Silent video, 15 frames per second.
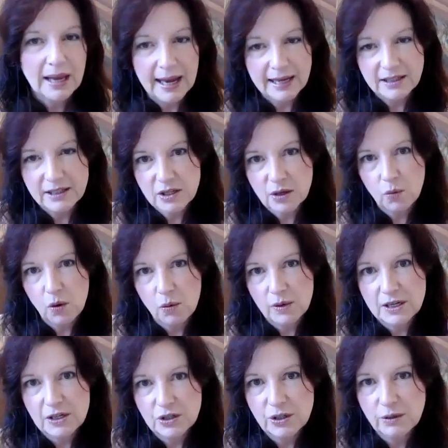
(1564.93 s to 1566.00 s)
And so what
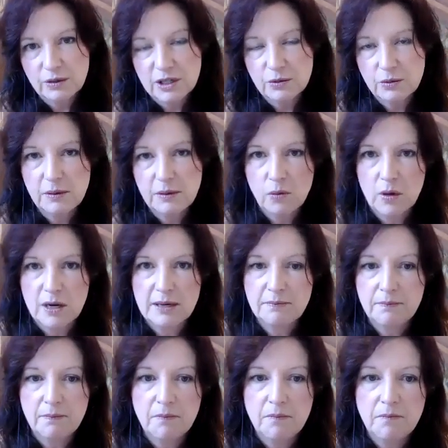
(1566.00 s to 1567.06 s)
we do is we
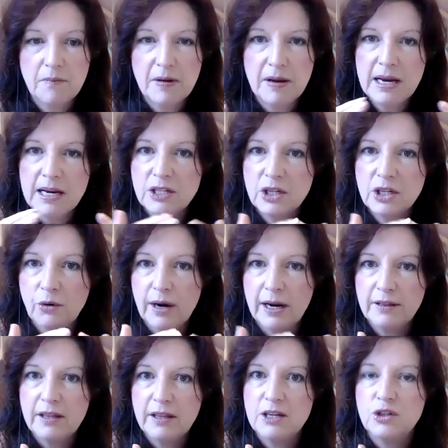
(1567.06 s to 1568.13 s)
integrate
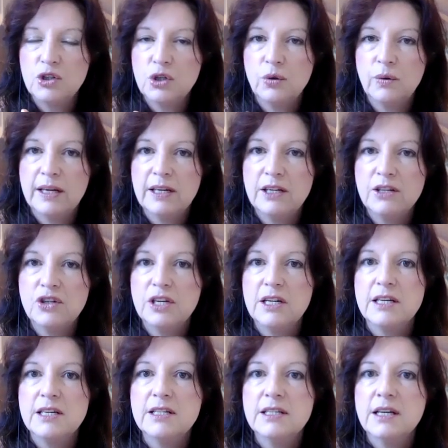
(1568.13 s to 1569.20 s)
these two
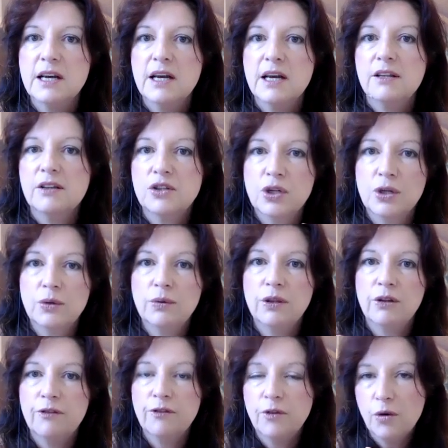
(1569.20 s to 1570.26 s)
energies, the 2 and the
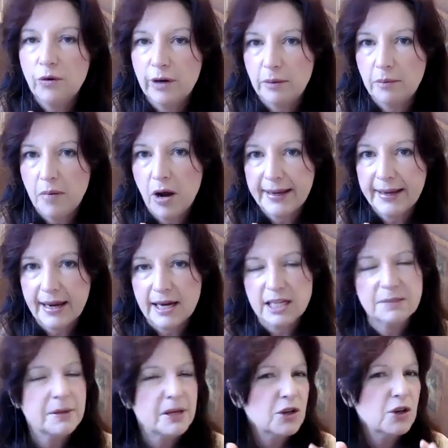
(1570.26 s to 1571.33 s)
4 in my case,
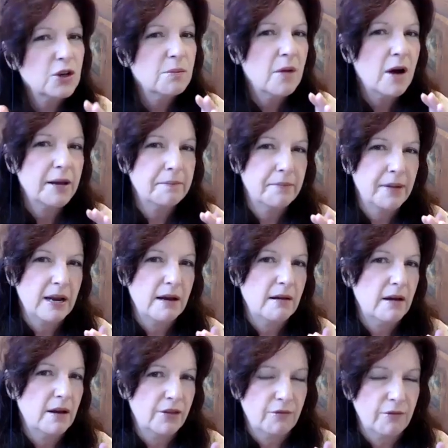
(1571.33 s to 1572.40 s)
but you might be
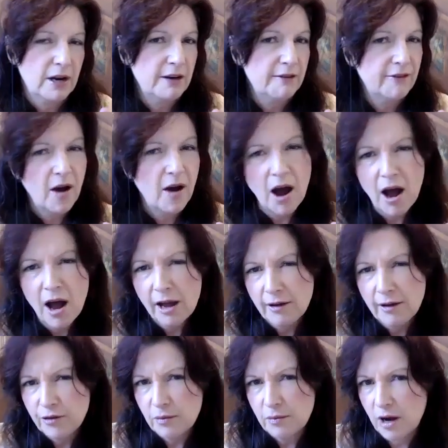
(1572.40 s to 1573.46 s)
a
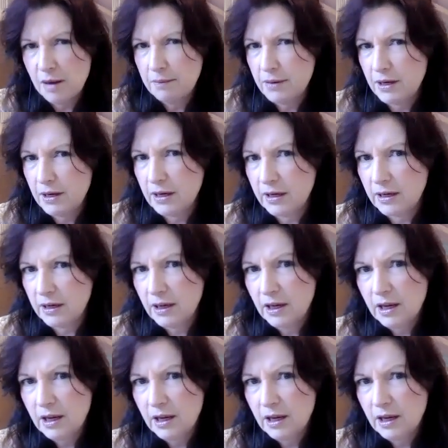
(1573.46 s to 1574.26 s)
3-5, you might be a